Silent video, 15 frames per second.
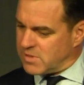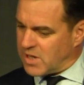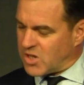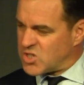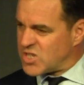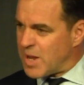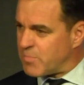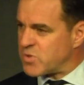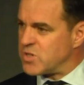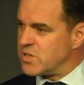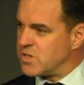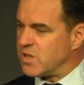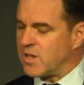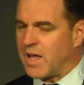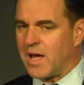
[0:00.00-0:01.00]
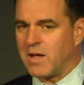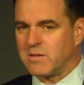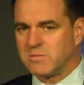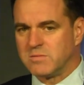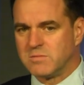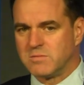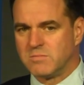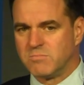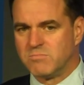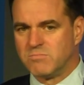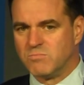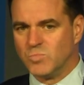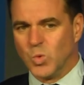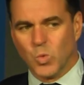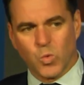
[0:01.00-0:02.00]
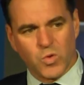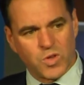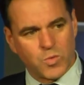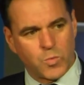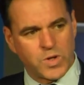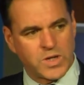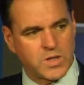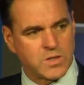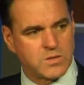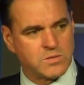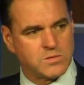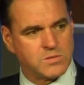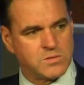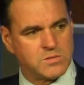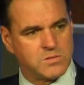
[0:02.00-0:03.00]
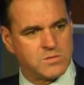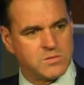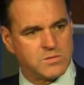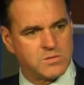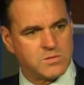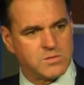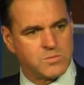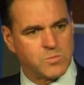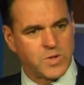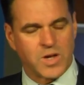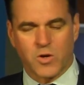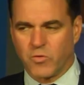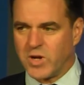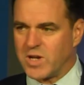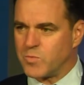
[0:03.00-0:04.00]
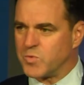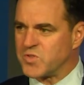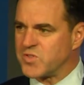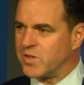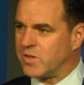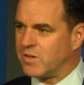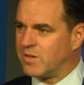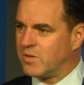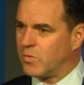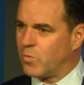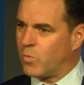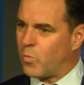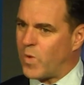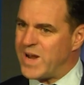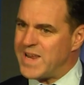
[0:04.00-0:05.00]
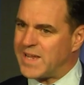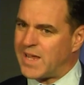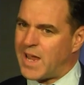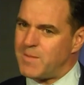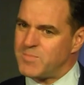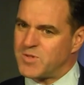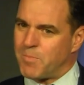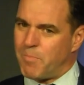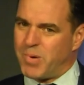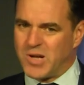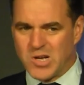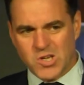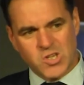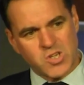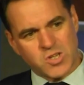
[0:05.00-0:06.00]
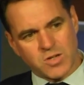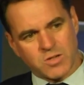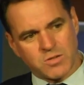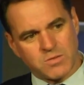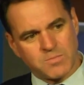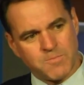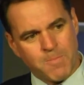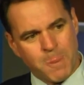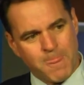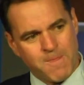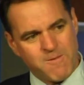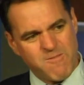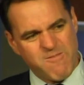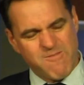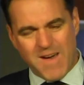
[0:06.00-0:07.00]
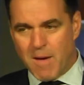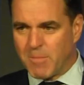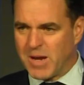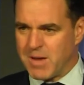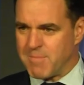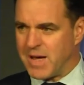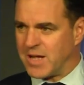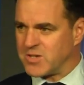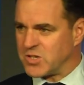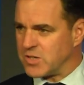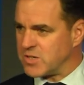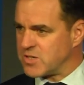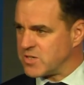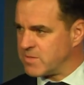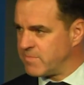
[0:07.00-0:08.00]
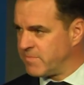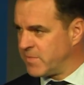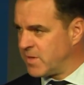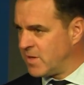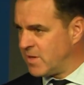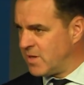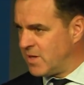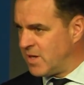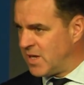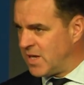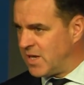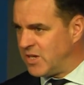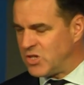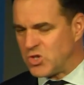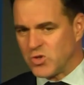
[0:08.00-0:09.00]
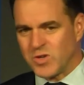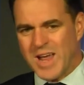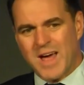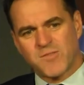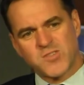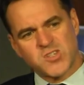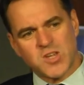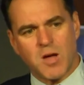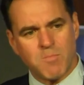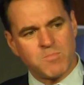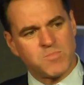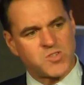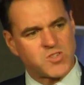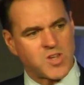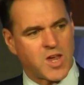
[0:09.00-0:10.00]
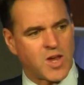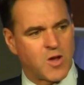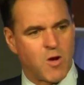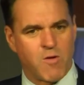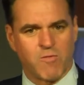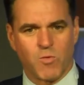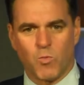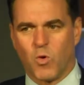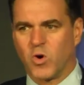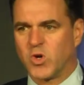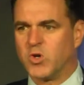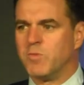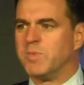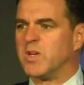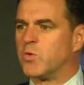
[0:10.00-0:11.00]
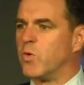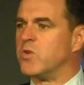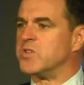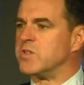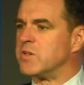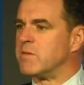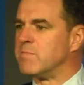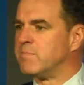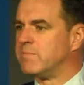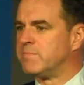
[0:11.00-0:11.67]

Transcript: exception to that rule that we, we agreed was that when it came to personal family matters, he should have some say over what could be quoted.